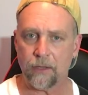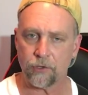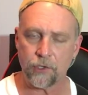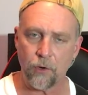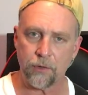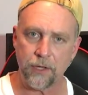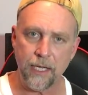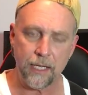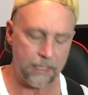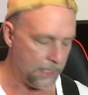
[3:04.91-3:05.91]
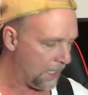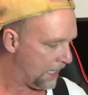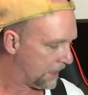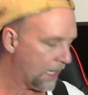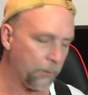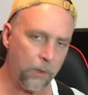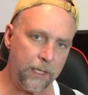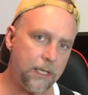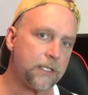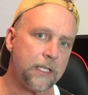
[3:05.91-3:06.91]
and they're so thin that it really
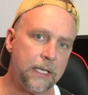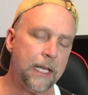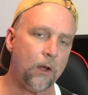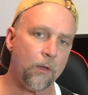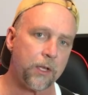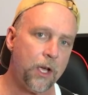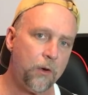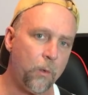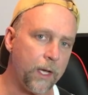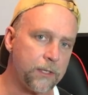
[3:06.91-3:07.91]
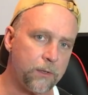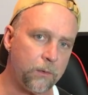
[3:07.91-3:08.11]
doesn't need all the cutaways